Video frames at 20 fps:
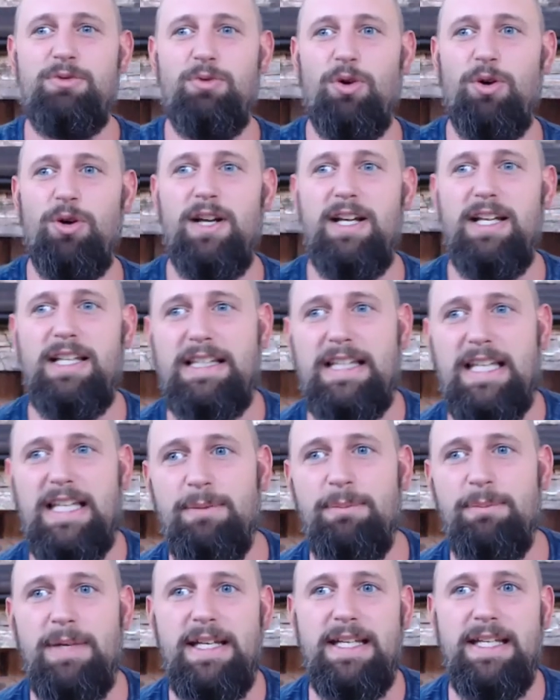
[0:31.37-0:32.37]
Roy
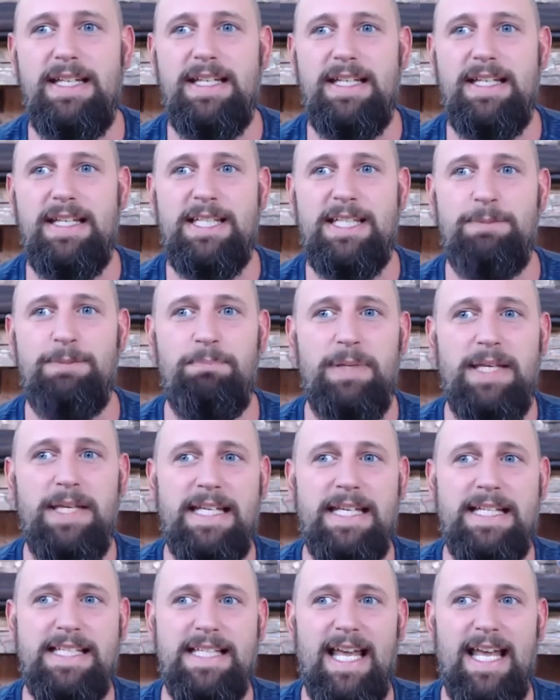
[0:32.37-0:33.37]
Lehman
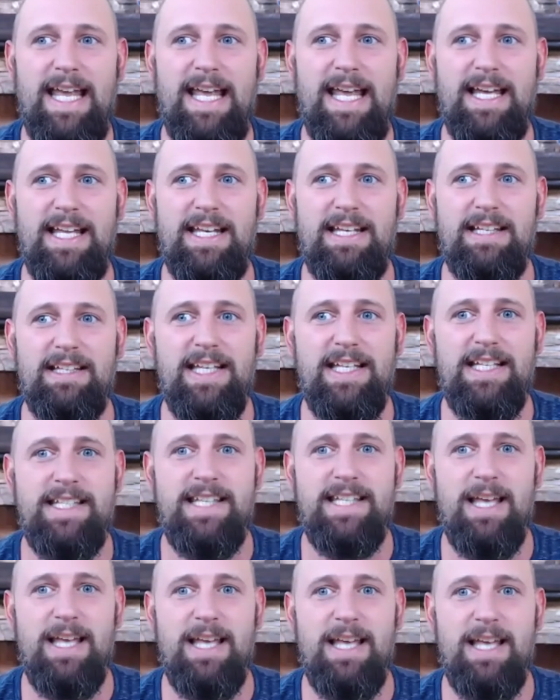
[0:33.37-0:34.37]
speaks and leads
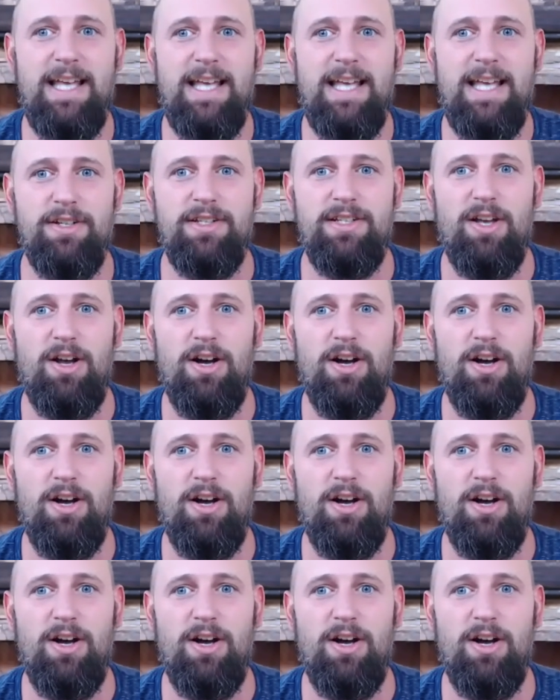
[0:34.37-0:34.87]
seminars